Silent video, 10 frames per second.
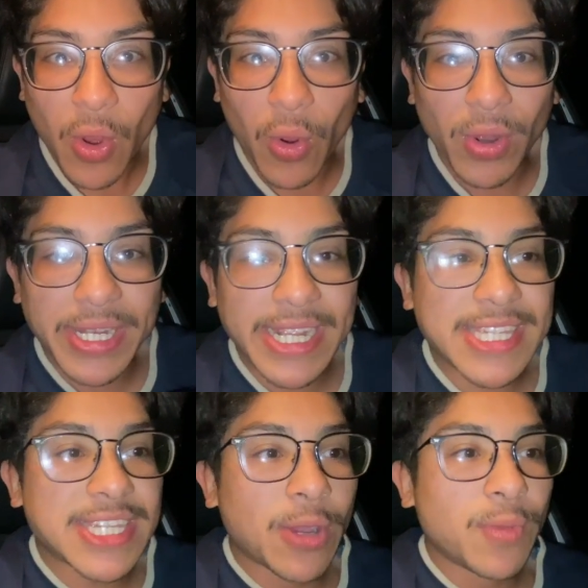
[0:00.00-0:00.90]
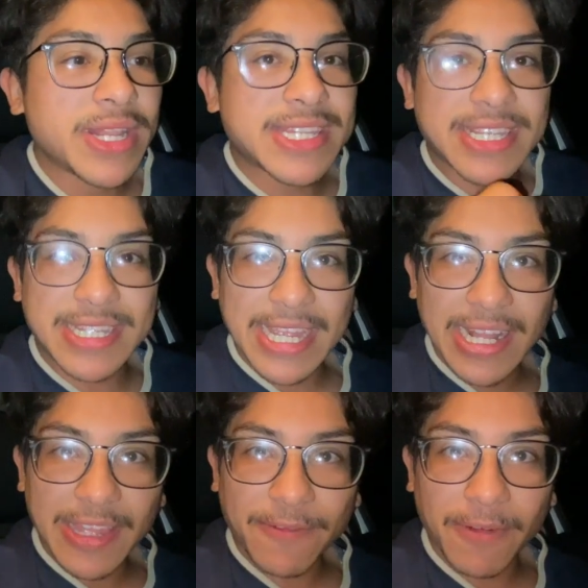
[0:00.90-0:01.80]
Or did someone
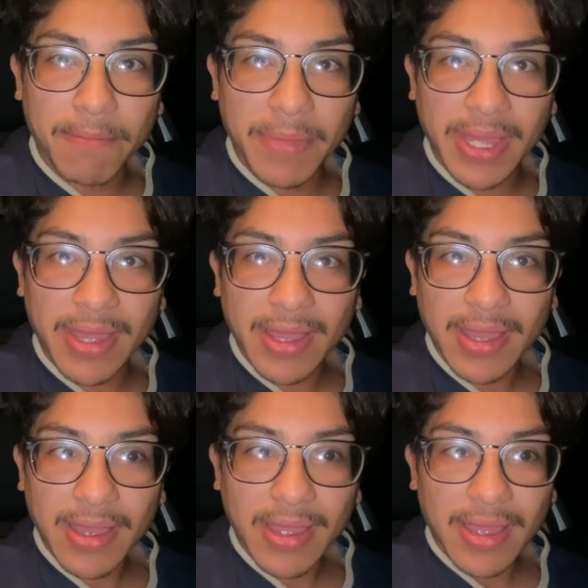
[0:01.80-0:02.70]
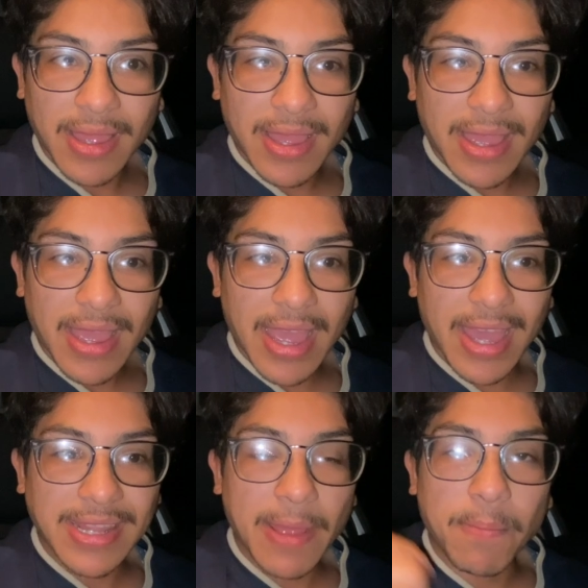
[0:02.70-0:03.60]
steal it from me
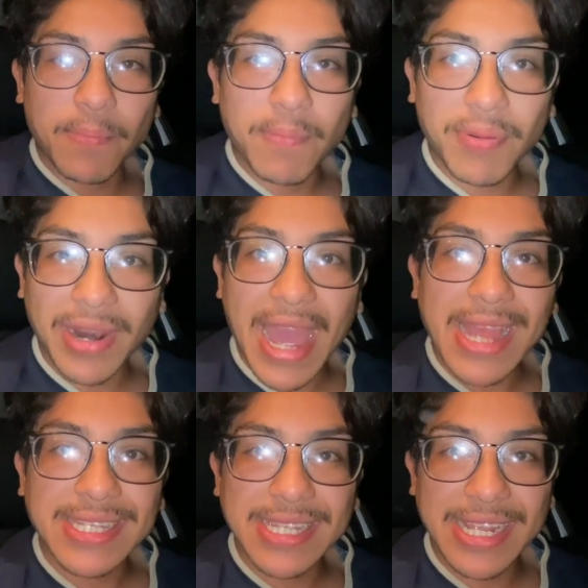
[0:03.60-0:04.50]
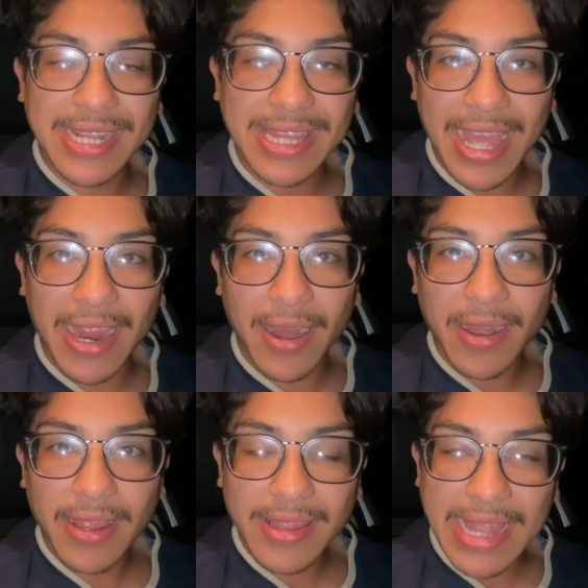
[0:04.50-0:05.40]
and then planted it
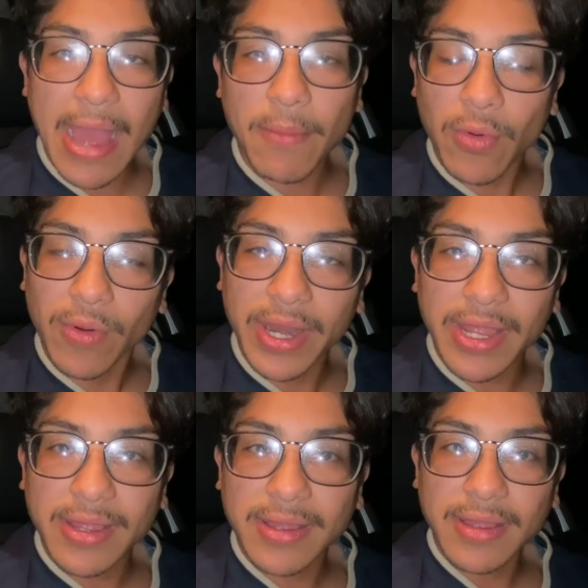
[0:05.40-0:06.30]
there that morning?